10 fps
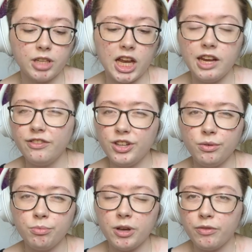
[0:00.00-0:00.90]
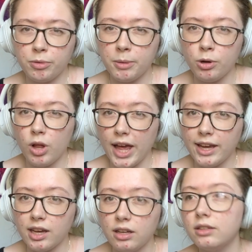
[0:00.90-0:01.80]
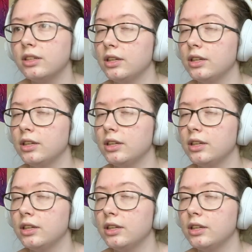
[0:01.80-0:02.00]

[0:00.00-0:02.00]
And if people like it,